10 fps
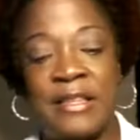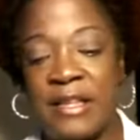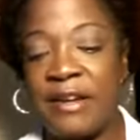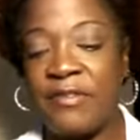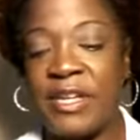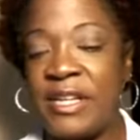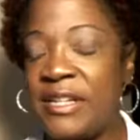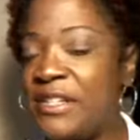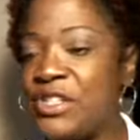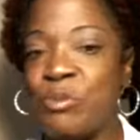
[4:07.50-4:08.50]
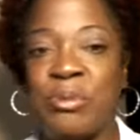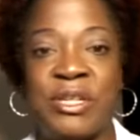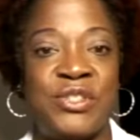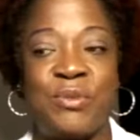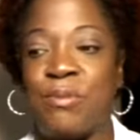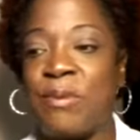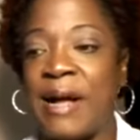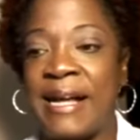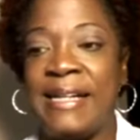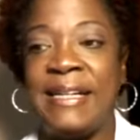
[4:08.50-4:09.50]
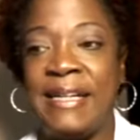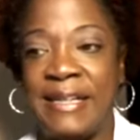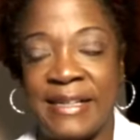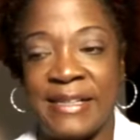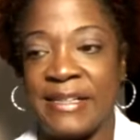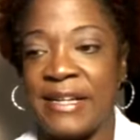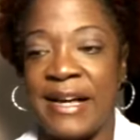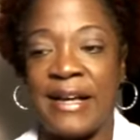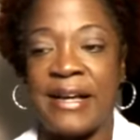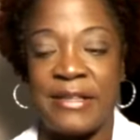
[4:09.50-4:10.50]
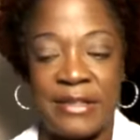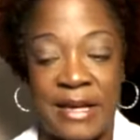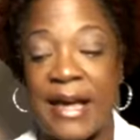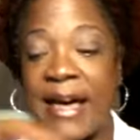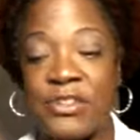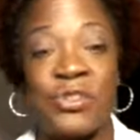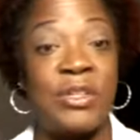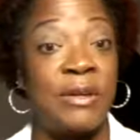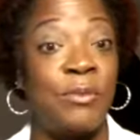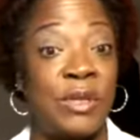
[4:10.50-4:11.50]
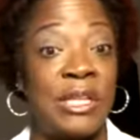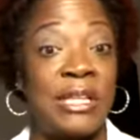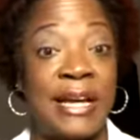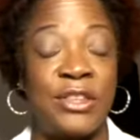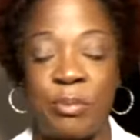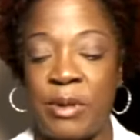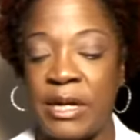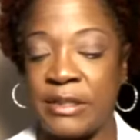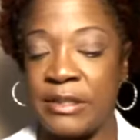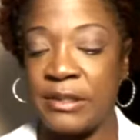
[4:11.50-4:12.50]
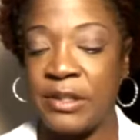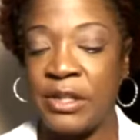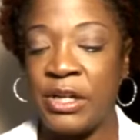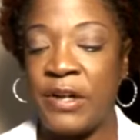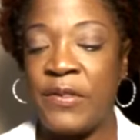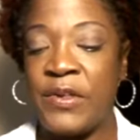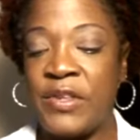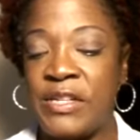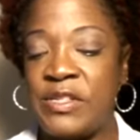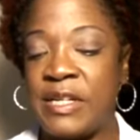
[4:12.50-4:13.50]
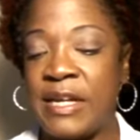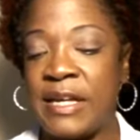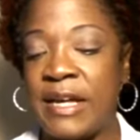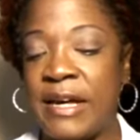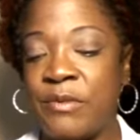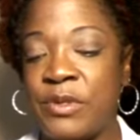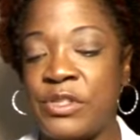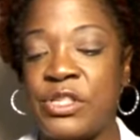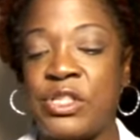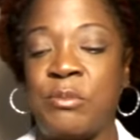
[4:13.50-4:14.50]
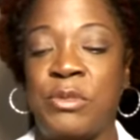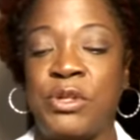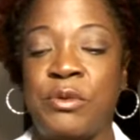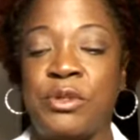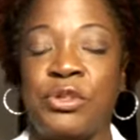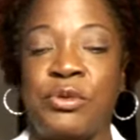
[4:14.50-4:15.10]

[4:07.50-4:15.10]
Love it. It just blends right in. I, I, I actually really like the product. The next thing I got was this mineral